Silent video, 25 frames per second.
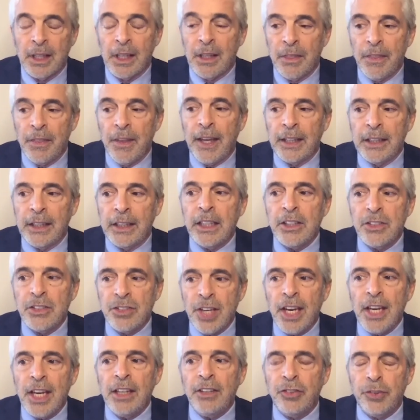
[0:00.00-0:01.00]
that it
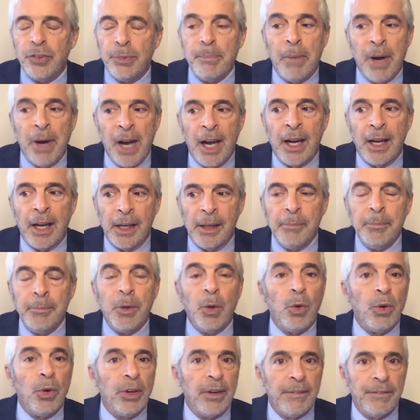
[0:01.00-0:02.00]
takes mom
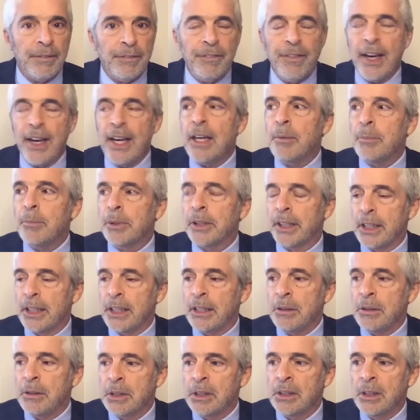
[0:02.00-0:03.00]
or a
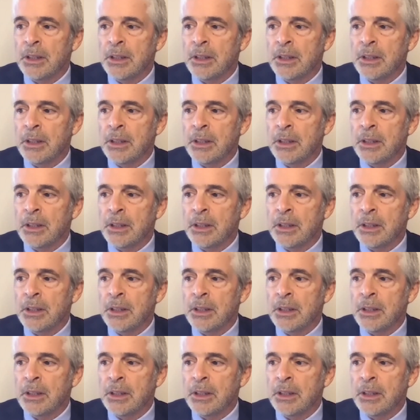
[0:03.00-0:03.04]
family